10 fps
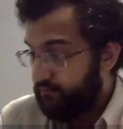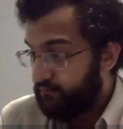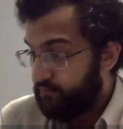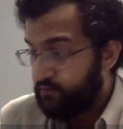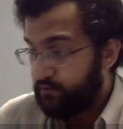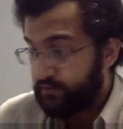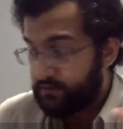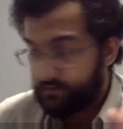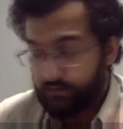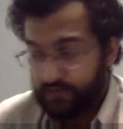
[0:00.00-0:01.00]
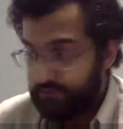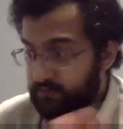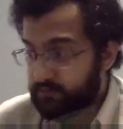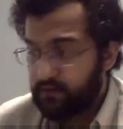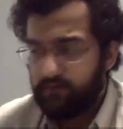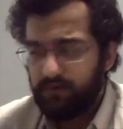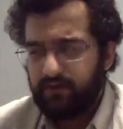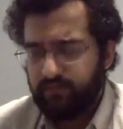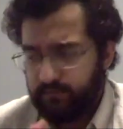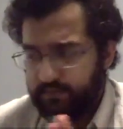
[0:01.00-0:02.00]
beautiful things. For example, there are
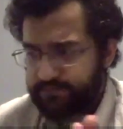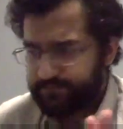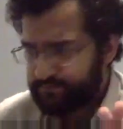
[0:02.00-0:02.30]
very famous